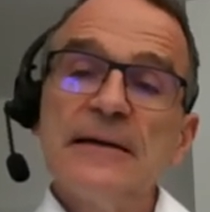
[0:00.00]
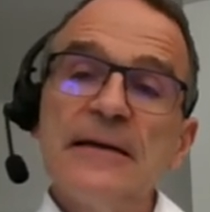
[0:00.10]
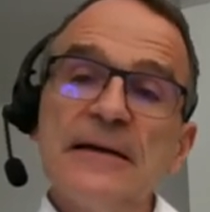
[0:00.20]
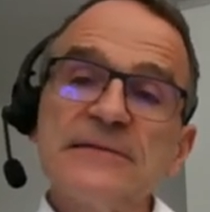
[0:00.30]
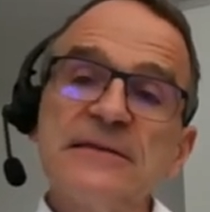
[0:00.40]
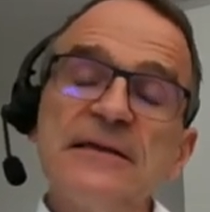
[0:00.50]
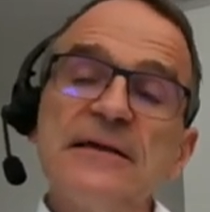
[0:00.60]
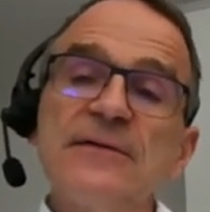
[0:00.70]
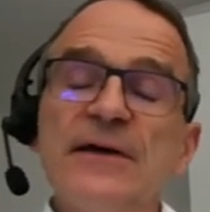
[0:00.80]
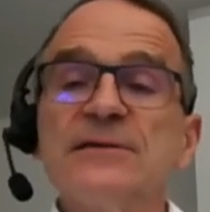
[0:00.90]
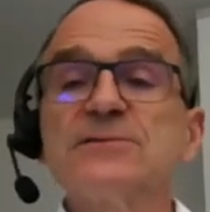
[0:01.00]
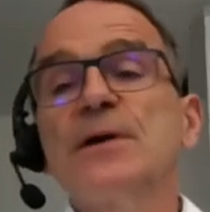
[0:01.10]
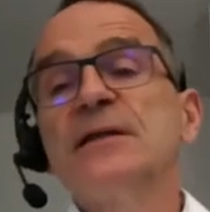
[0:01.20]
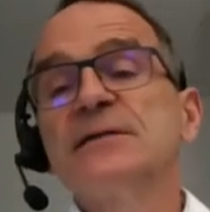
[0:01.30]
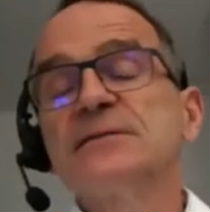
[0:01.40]
last year as
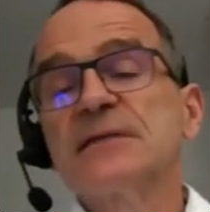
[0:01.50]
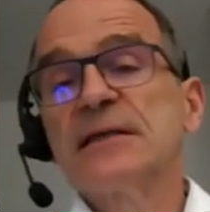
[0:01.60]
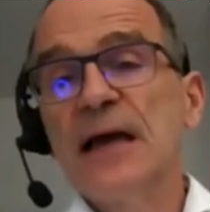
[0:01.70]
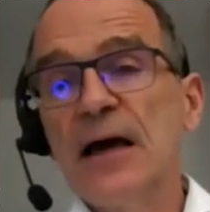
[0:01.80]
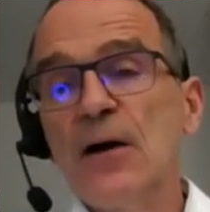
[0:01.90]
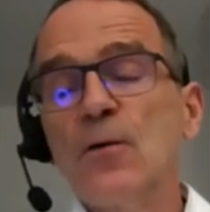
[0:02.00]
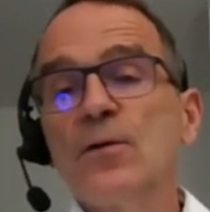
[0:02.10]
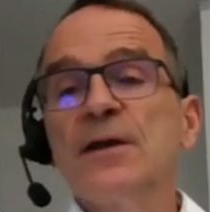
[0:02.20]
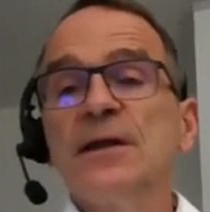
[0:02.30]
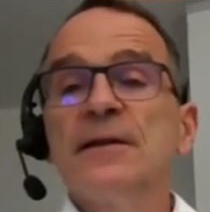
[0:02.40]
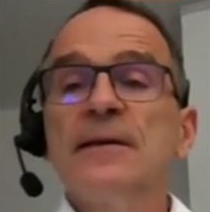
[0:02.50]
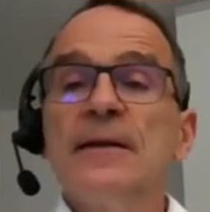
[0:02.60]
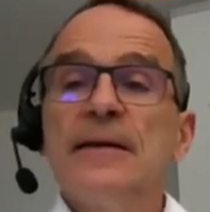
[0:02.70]
well as now in